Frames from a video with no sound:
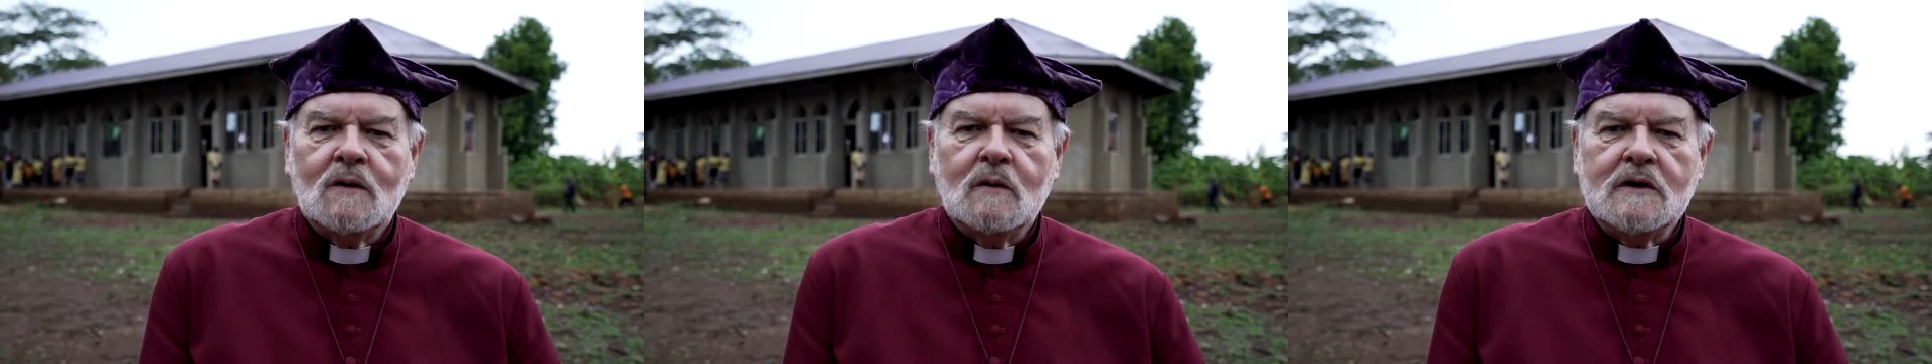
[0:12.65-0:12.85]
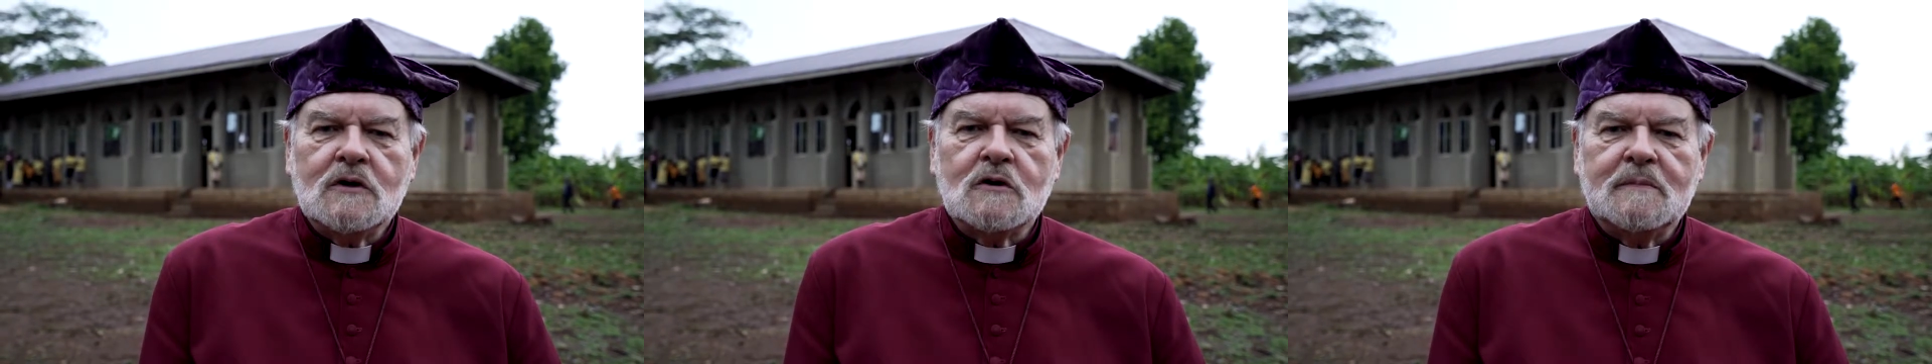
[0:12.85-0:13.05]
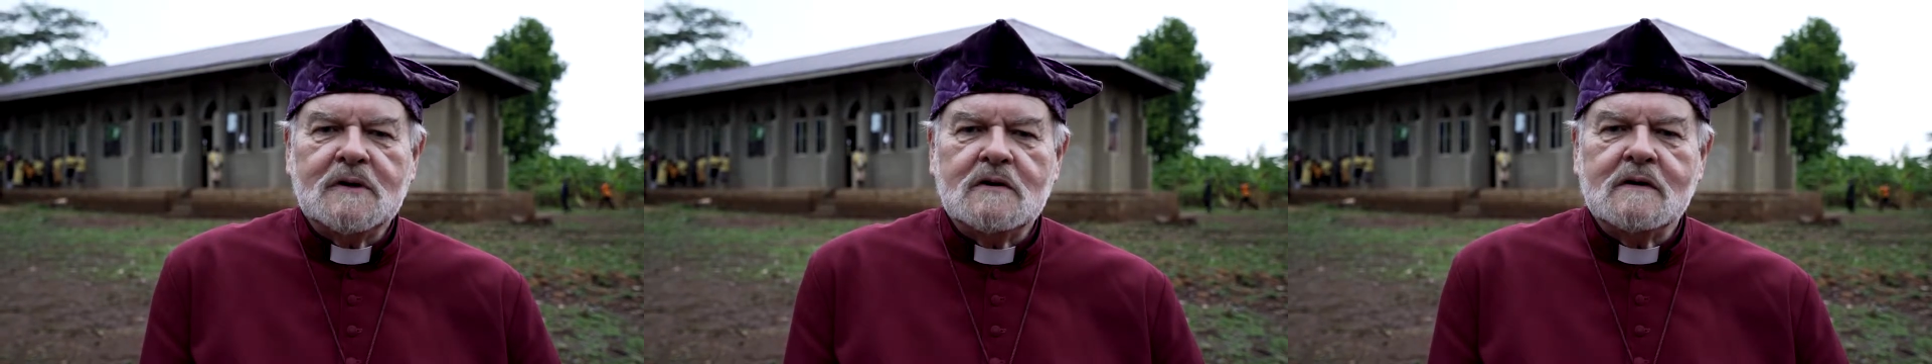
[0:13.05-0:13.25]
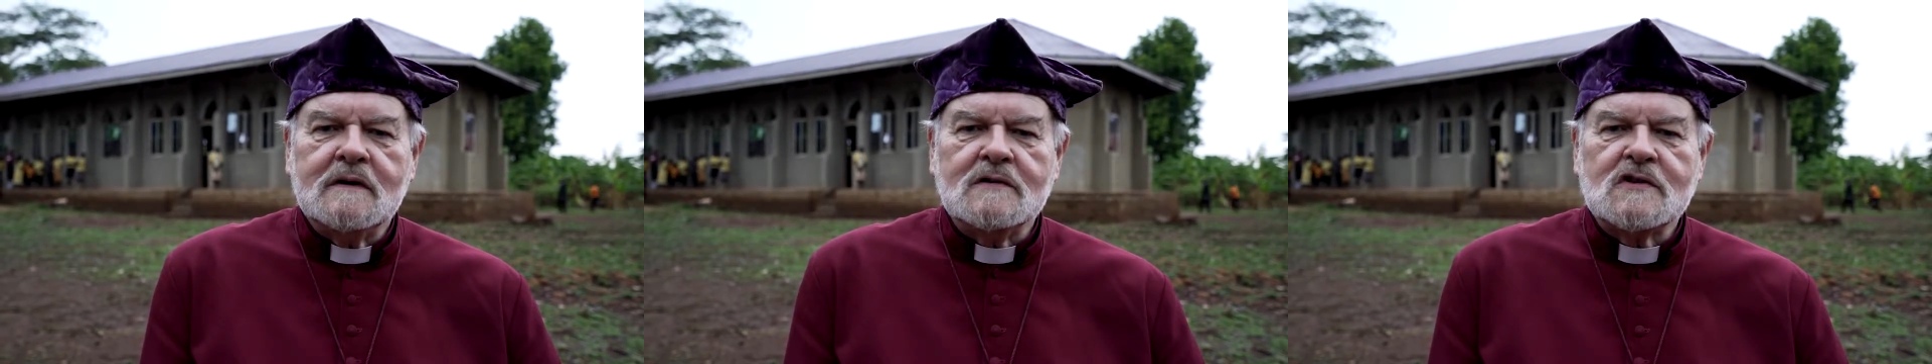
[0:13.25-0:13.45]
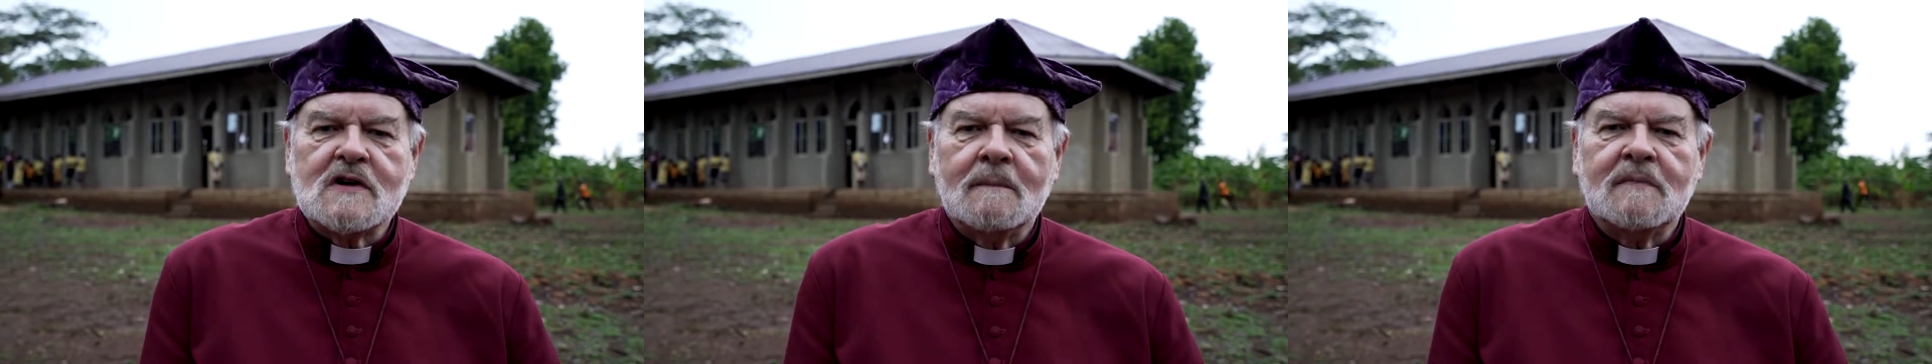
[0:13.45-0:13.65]
we should be
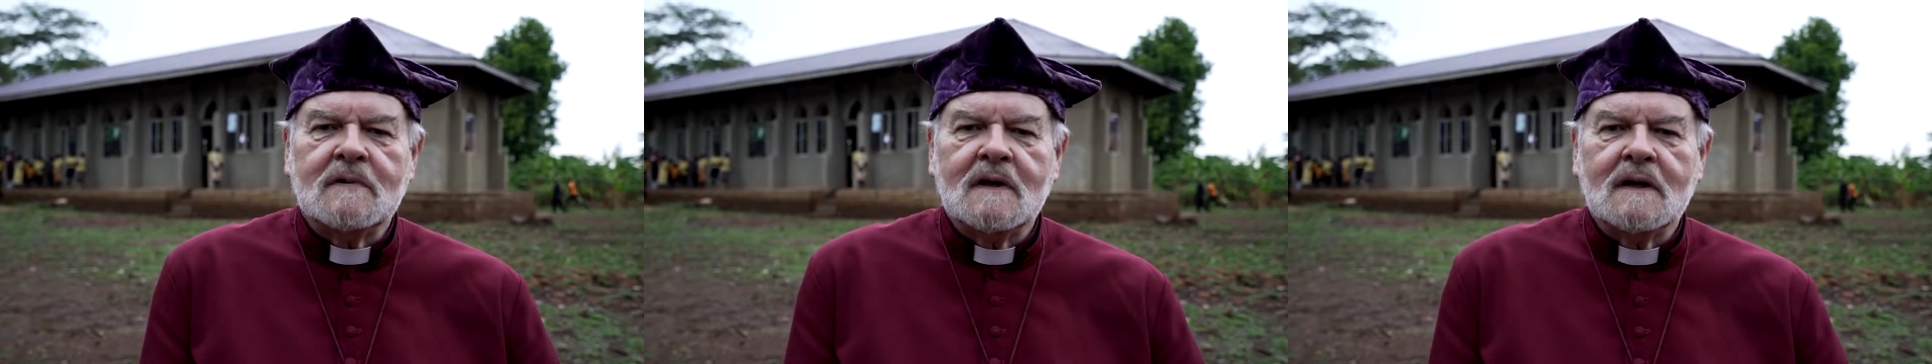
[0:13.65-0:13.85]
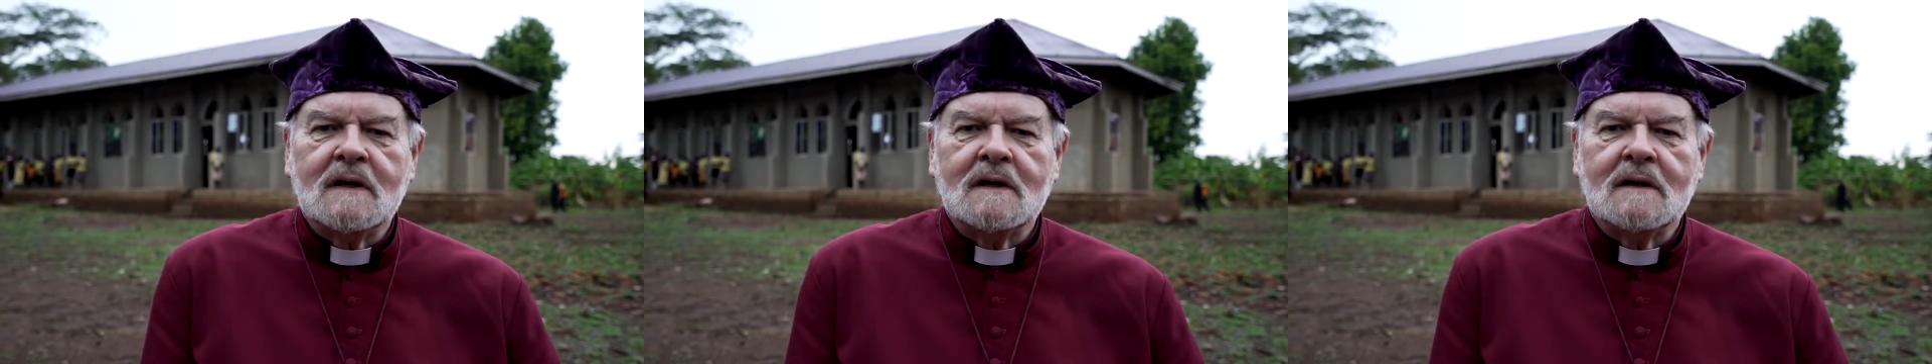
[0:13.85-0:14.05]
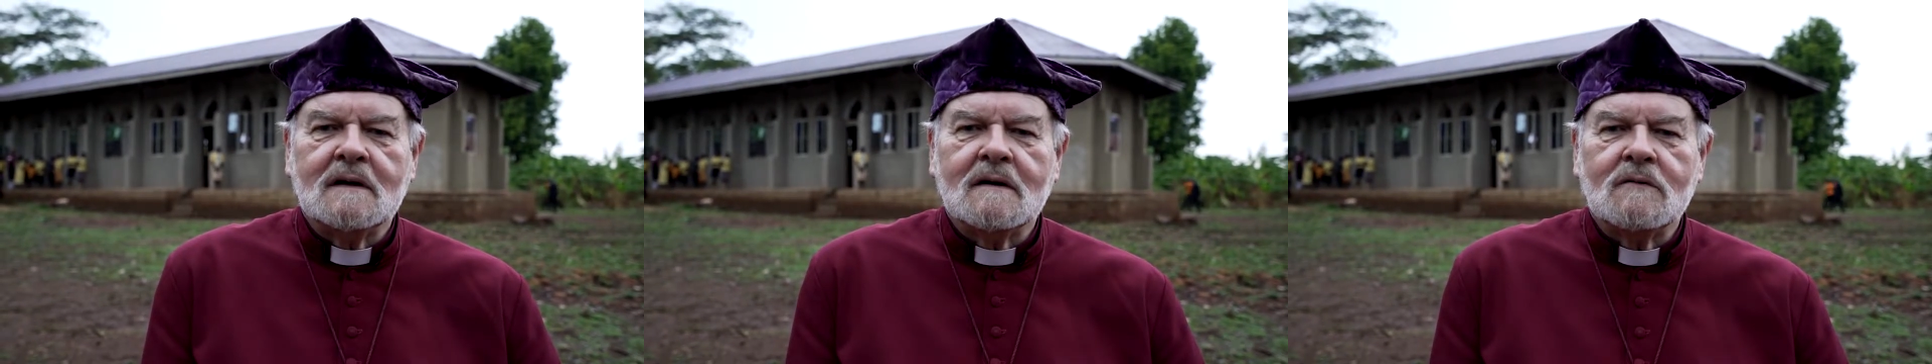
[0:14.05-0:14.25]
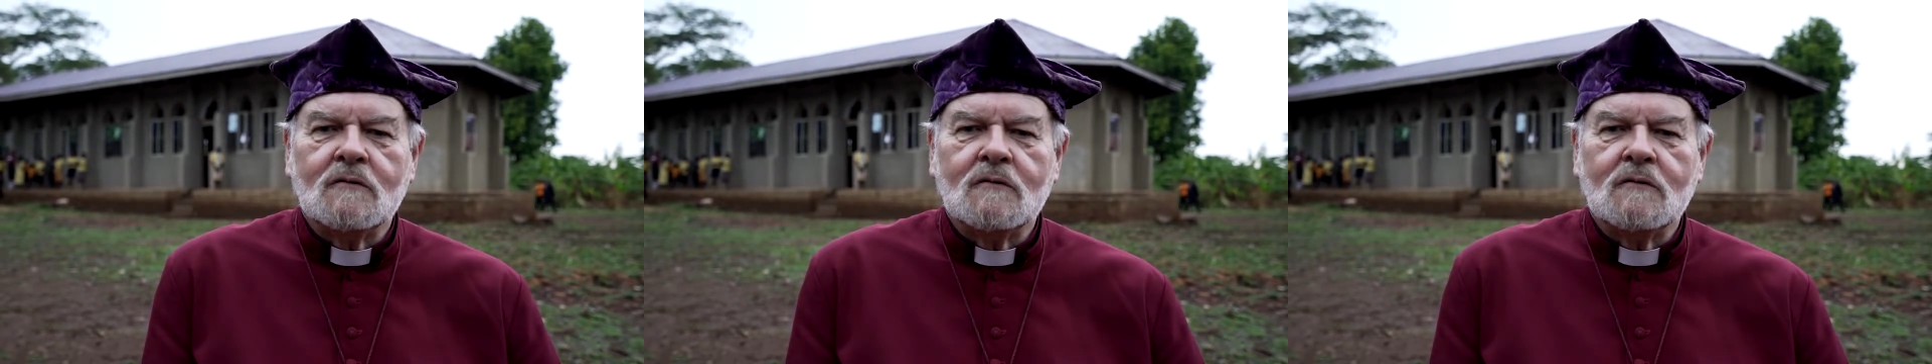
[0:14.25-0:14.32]
doing something